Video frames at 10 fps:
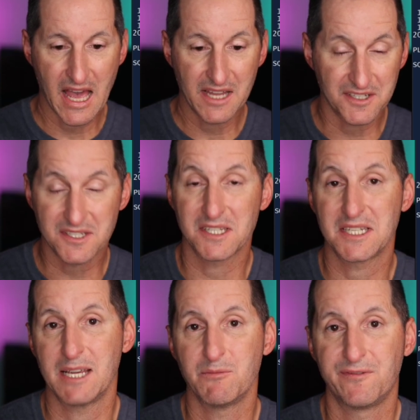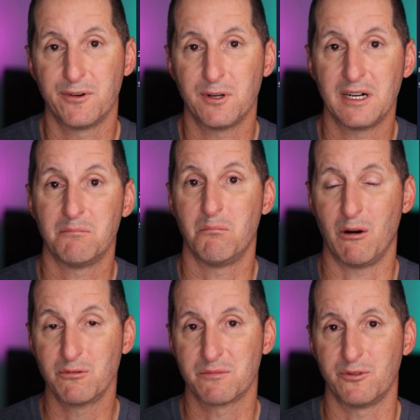And it's the same for
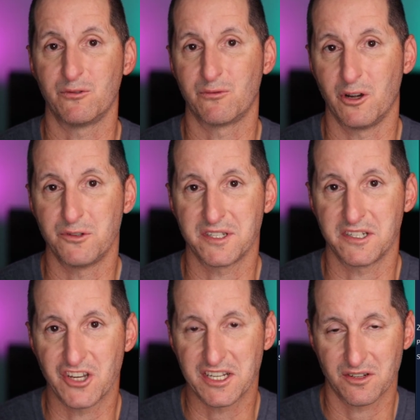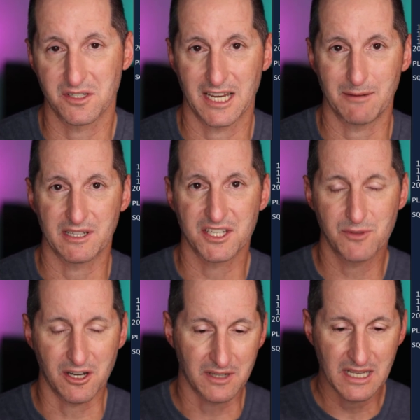multiple rows in the JSON table as
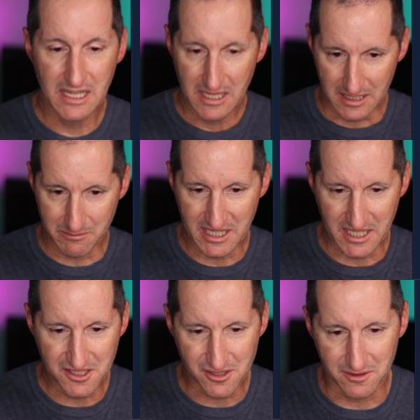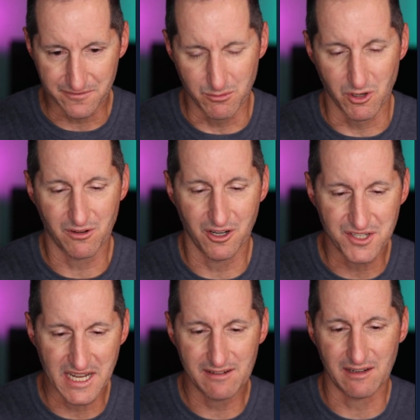well. Let me insert a few more
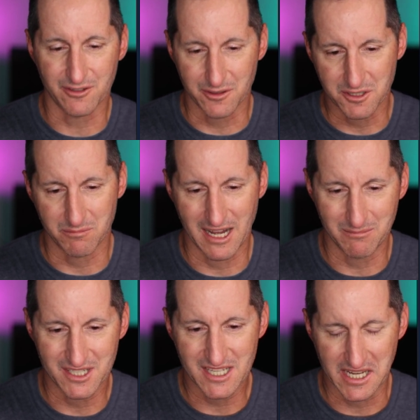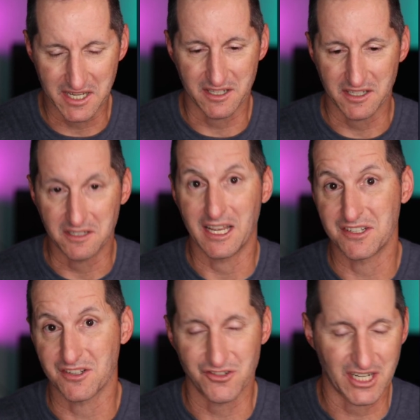rows now. I've got department 10 in
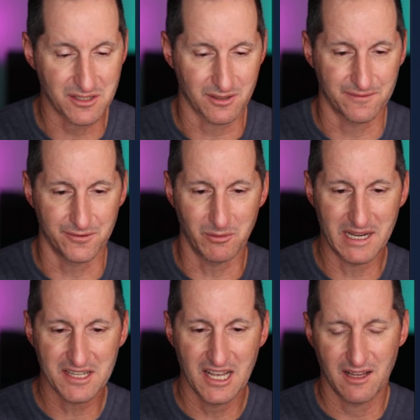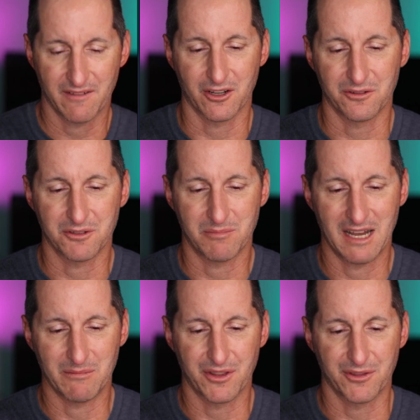as a JSON format. I've got
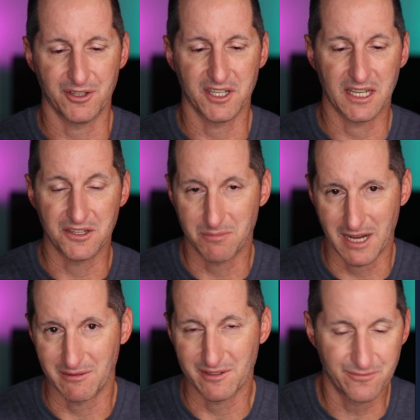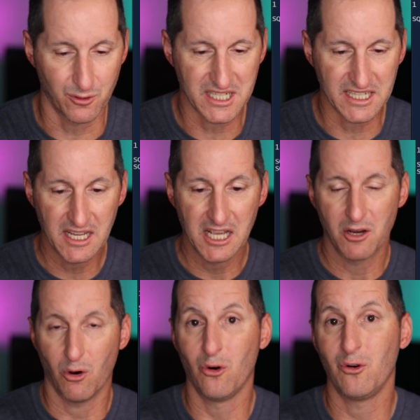department 30 and department 40,
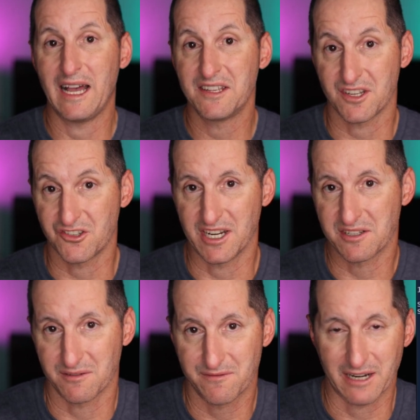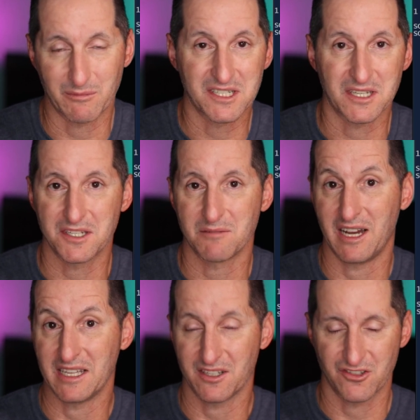all as JSON fragments into
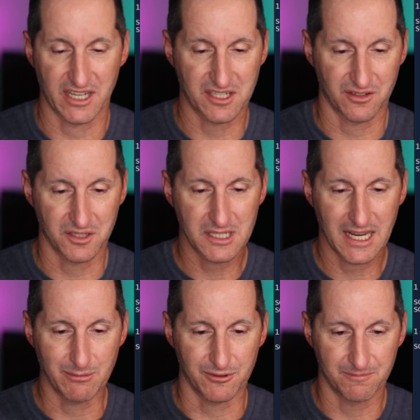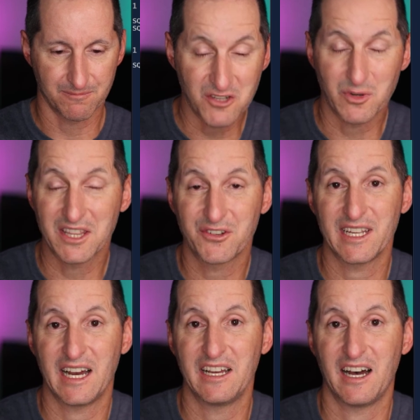my JSON table. In
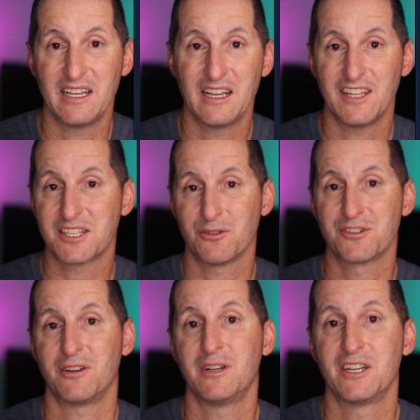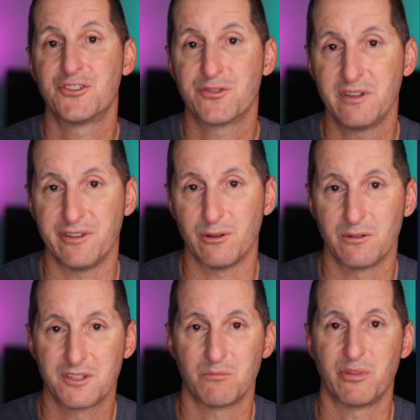23AI, that's also
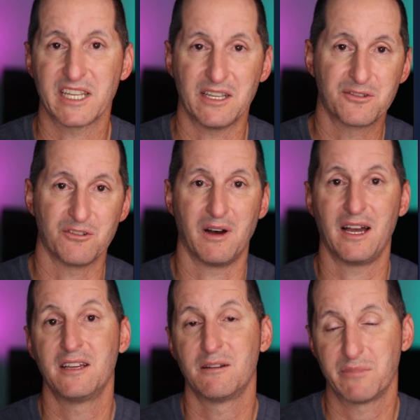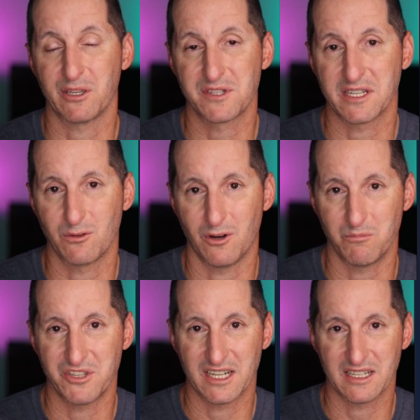trivial to bring into my Peel SQL
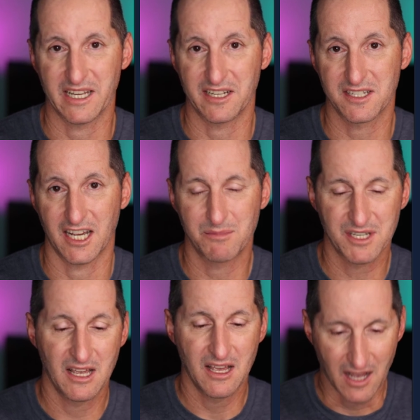object data types.